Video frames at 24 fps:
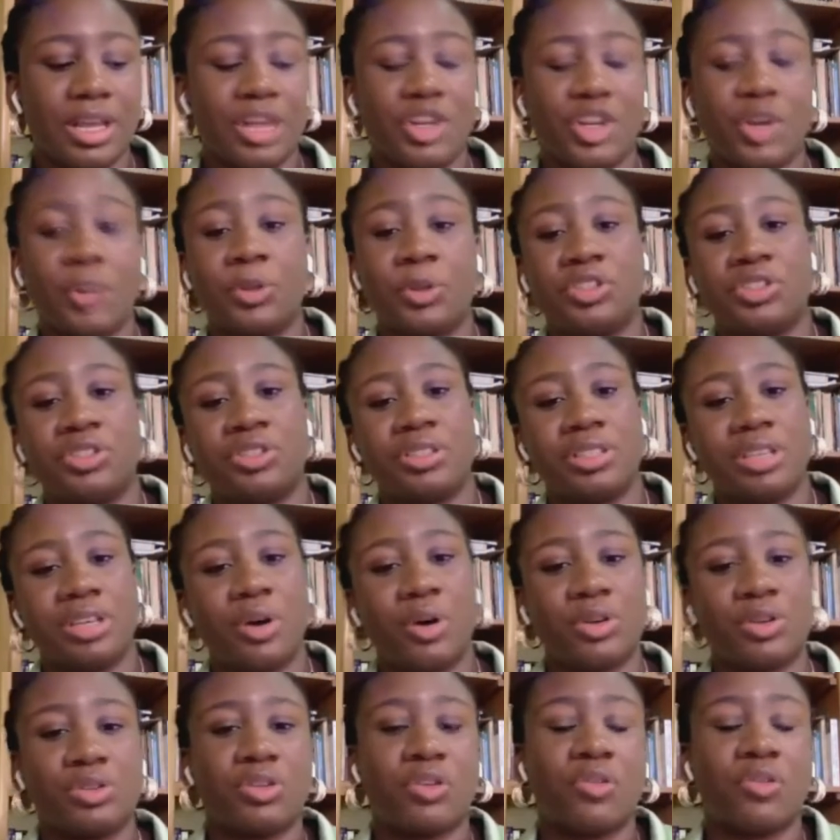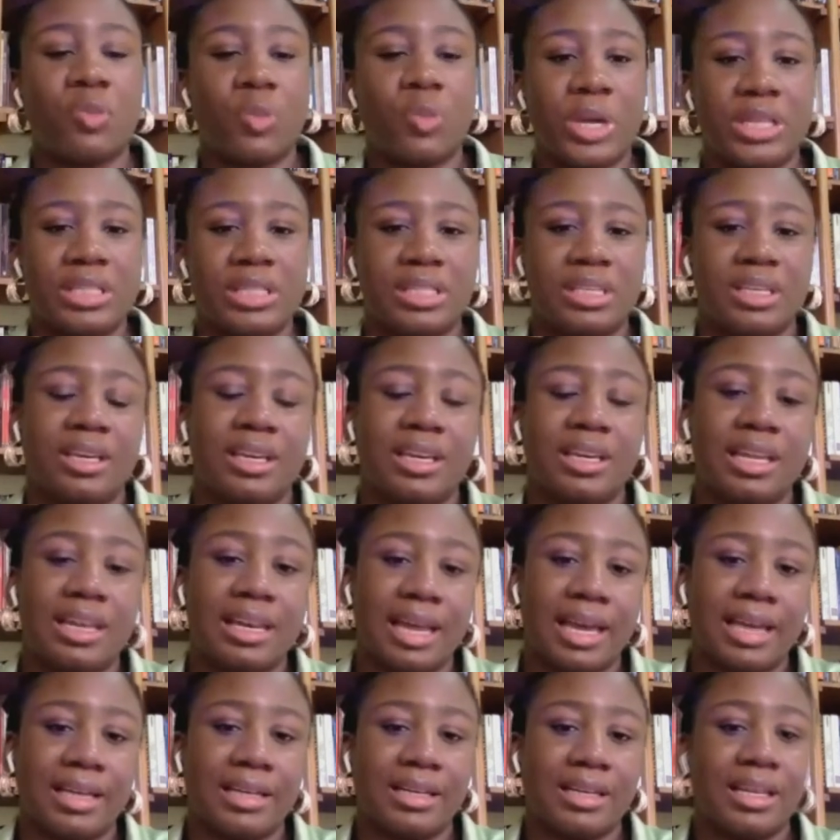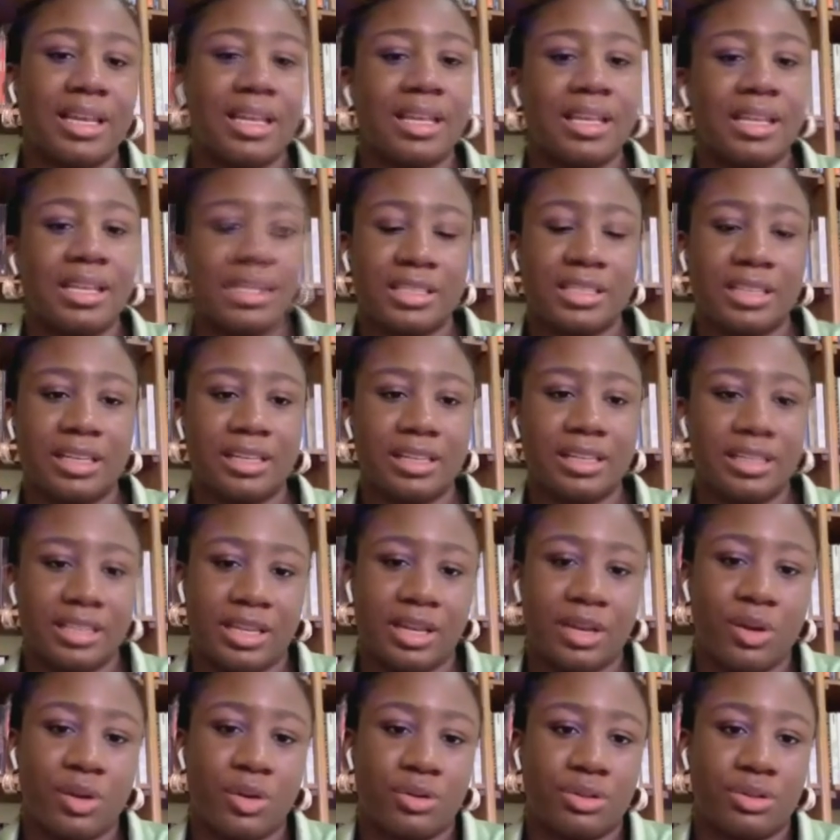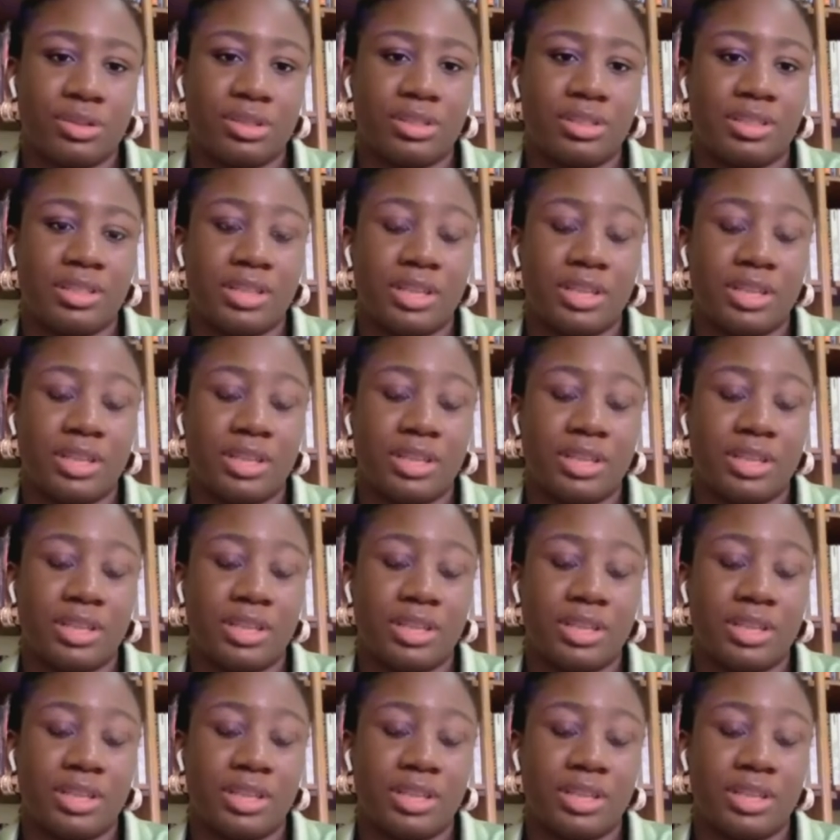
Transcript: The opportunity cost of waiting in line is a loss,